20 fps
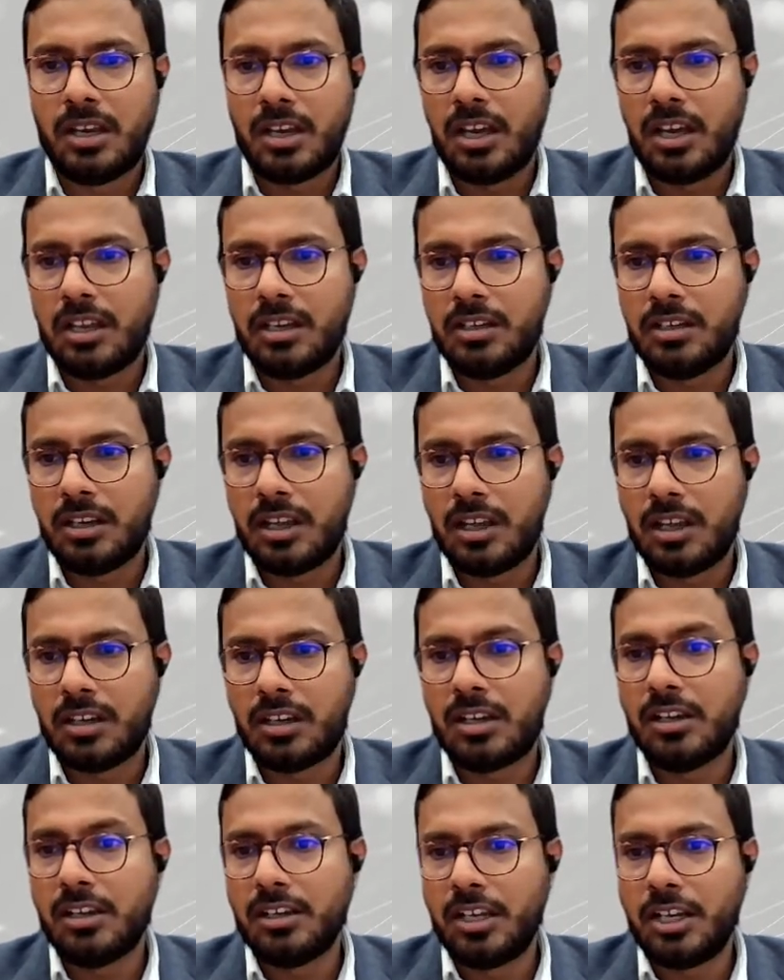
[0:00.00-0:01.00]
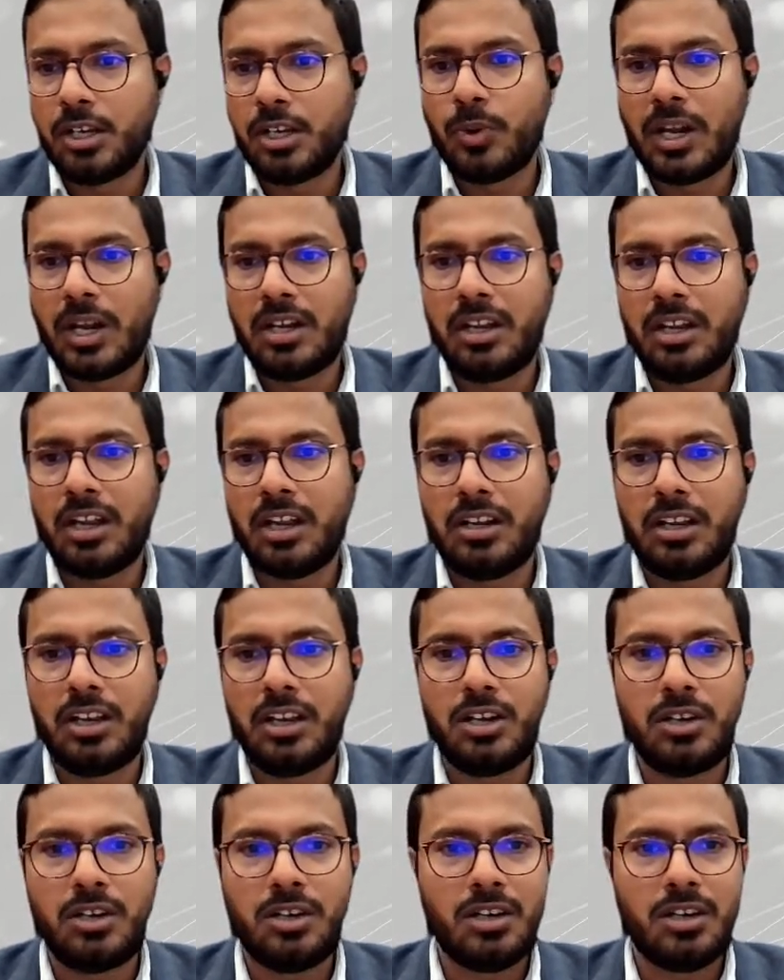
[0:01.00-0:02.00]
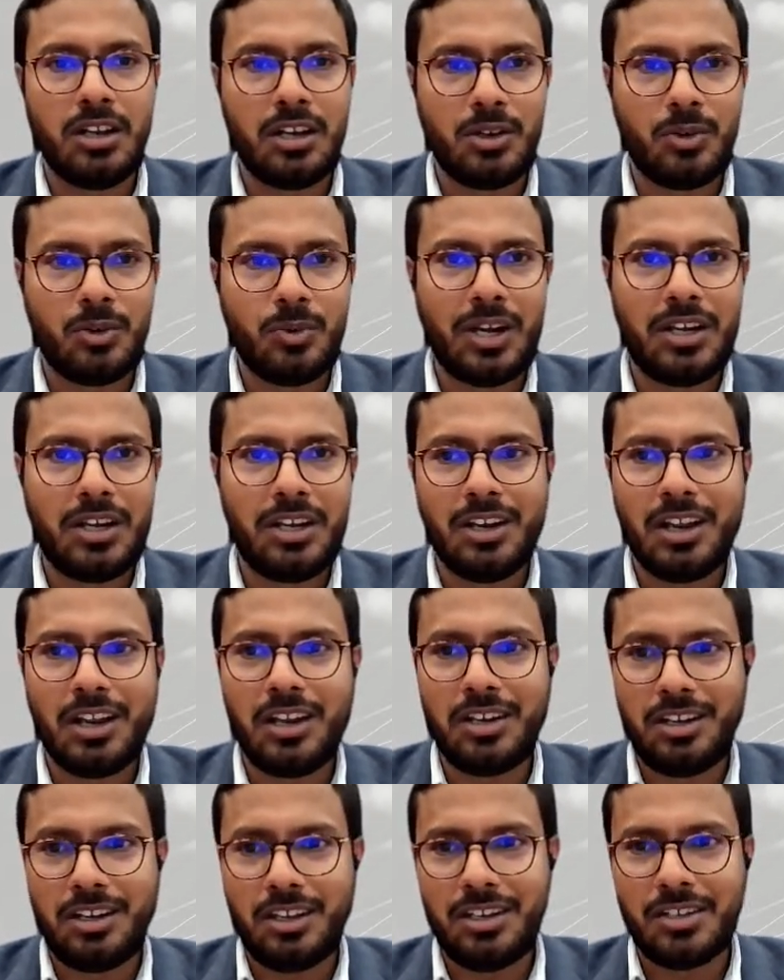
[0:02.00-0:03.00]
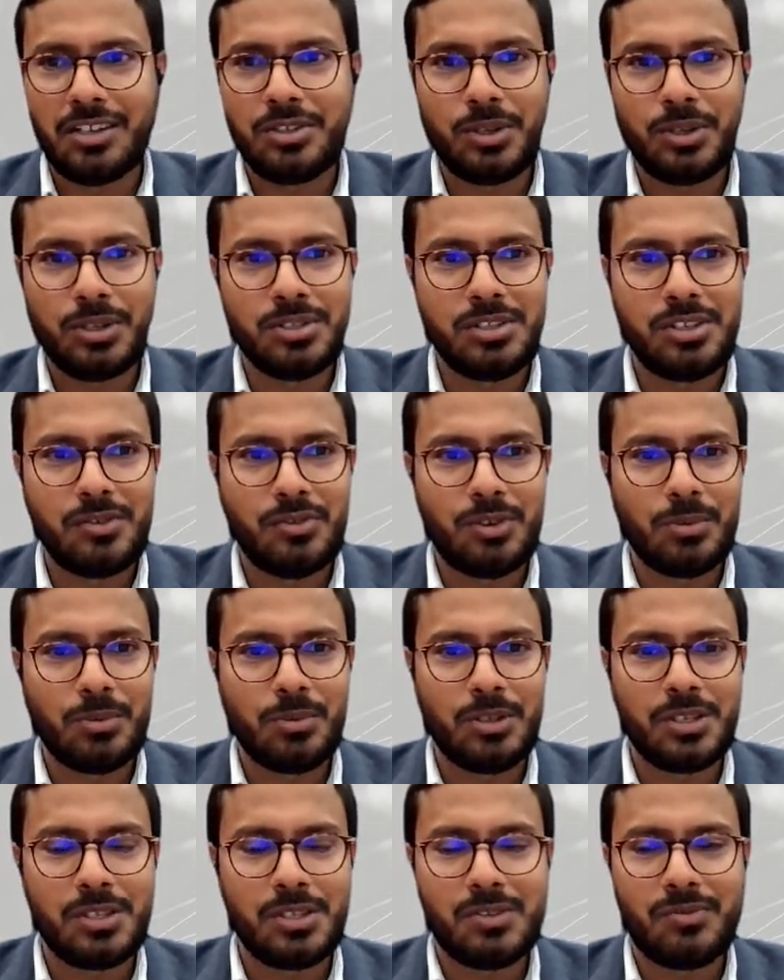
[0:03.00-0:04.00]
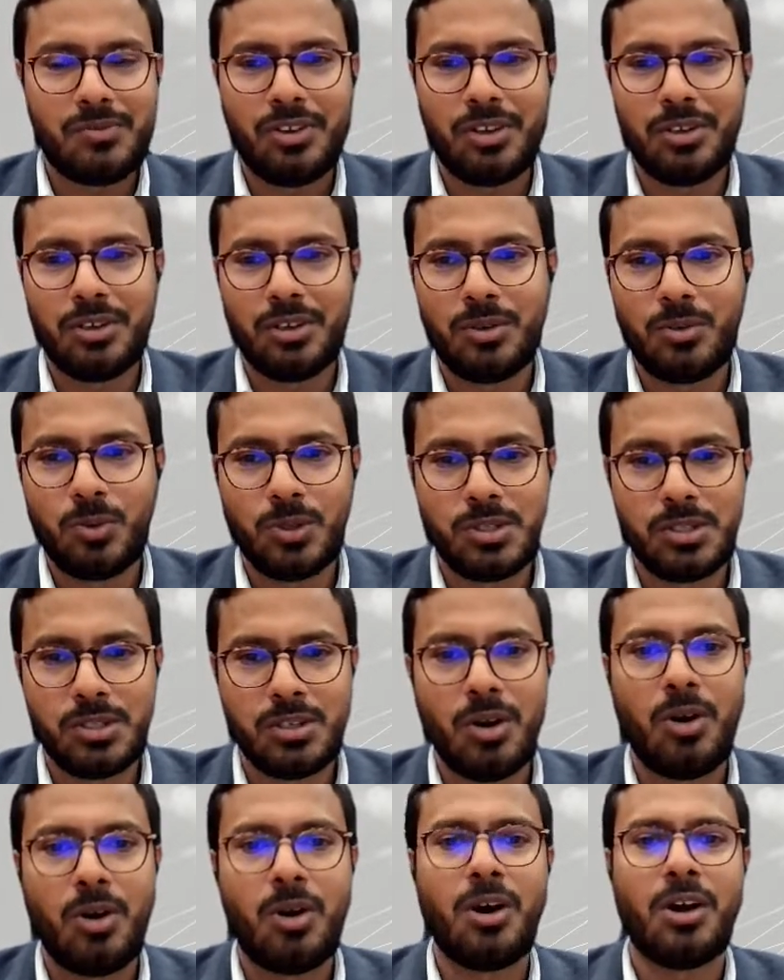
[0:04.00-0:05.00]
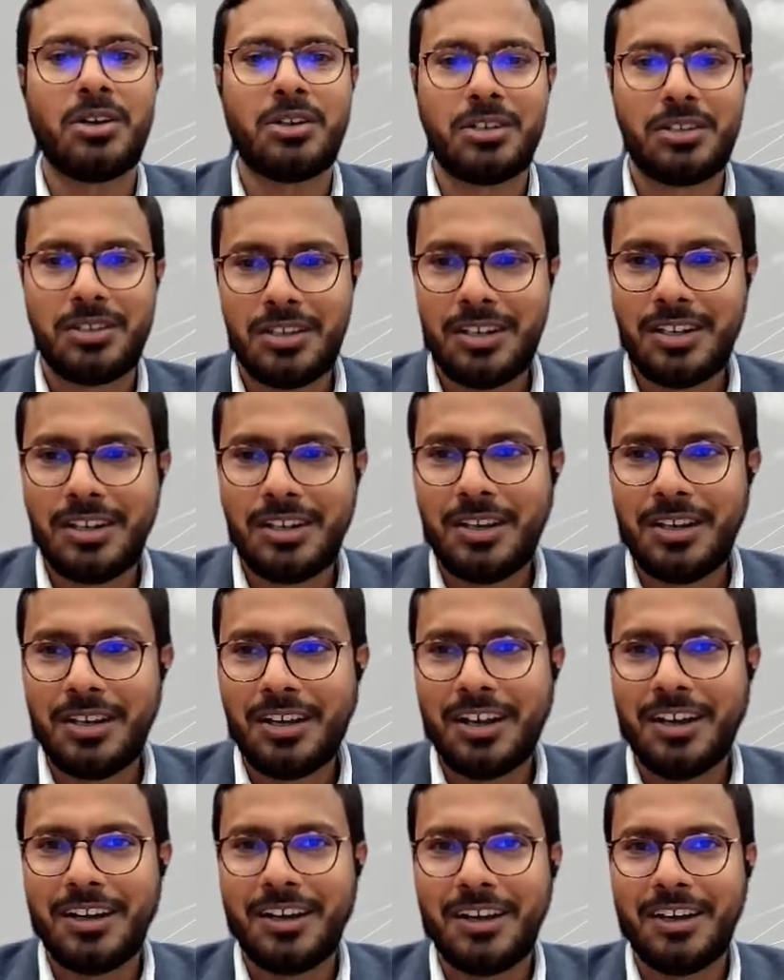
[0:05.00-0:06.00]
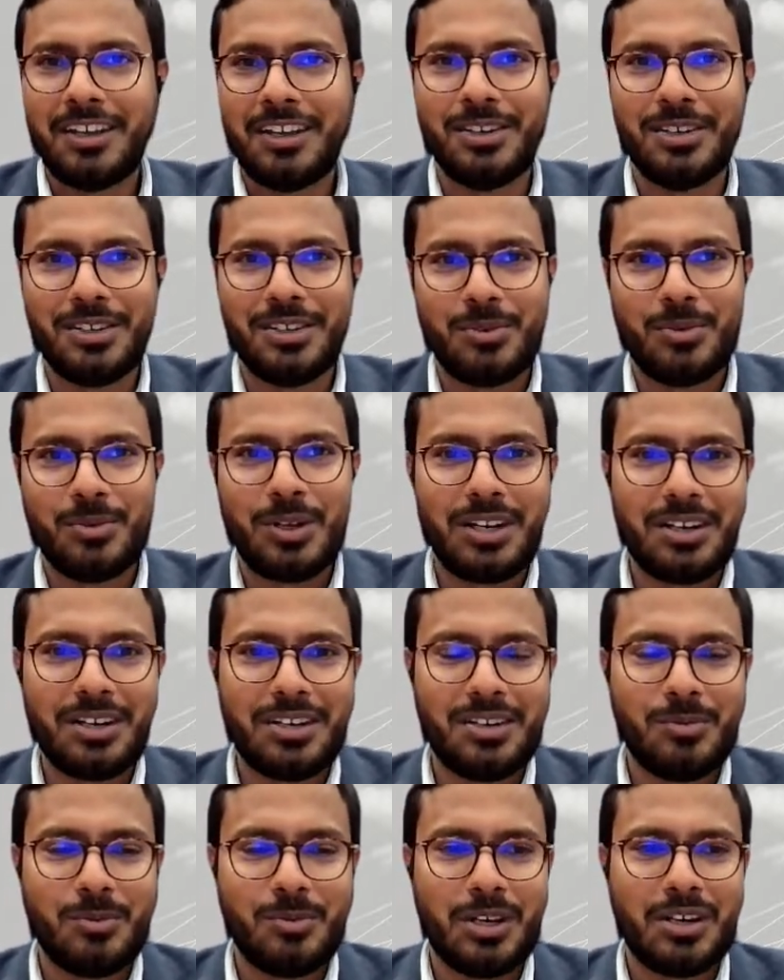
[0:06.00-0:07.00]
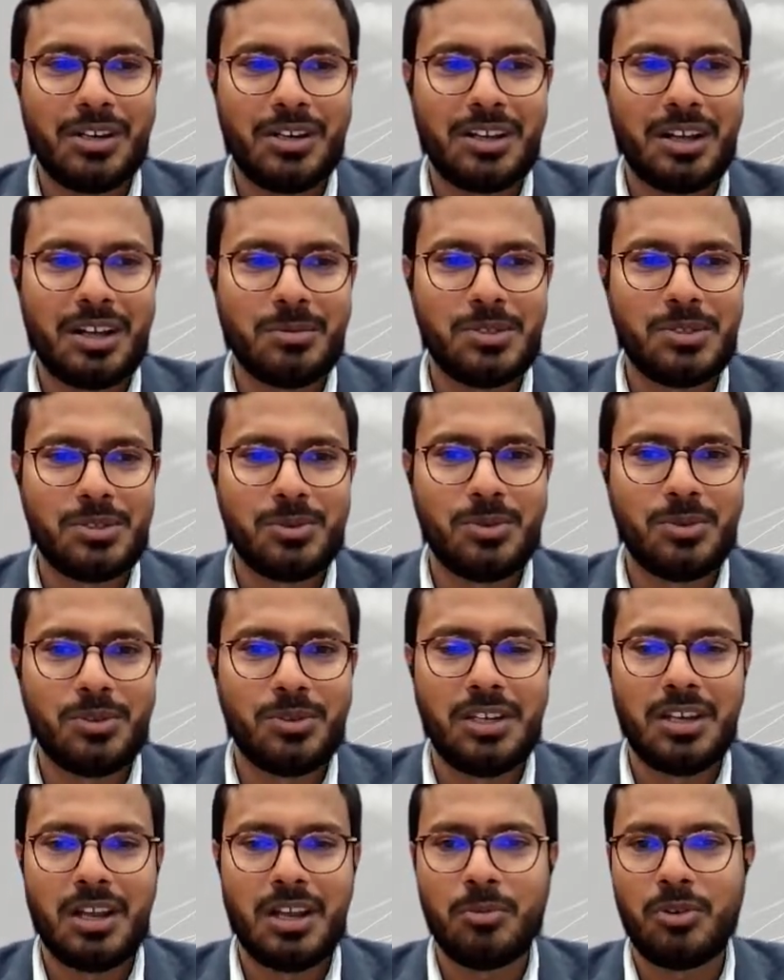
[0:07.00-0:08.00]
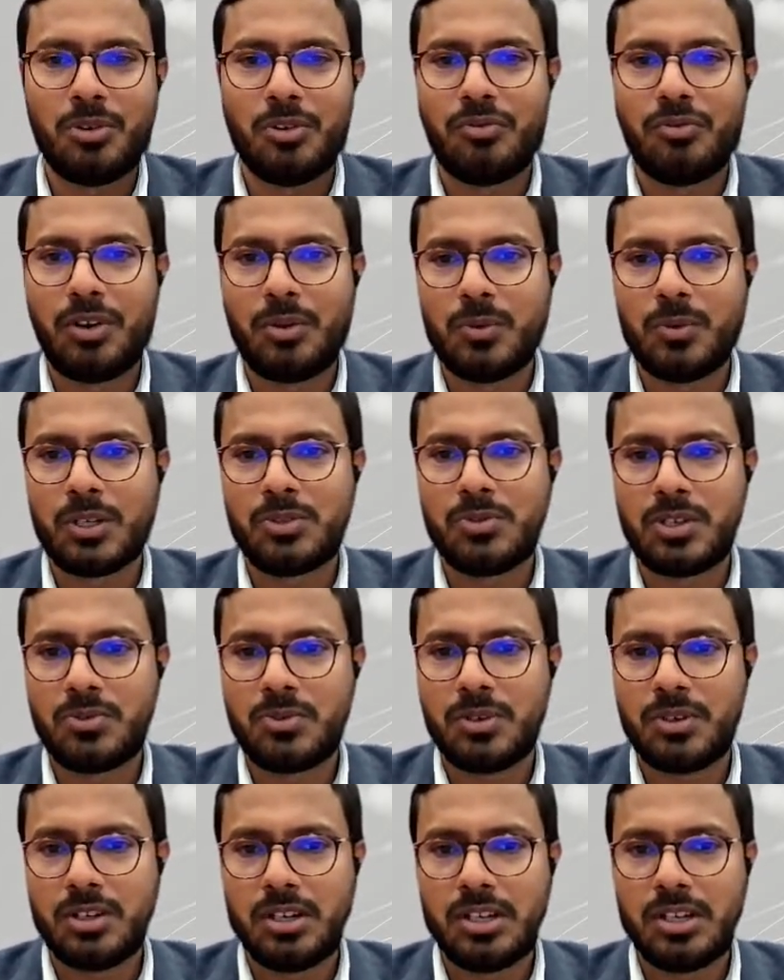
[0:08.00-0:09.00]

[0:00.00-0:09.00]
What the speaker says: And clearly 2018 and 2019, as you can see from this figure, was a hot year when it comes to the number of frameworks which were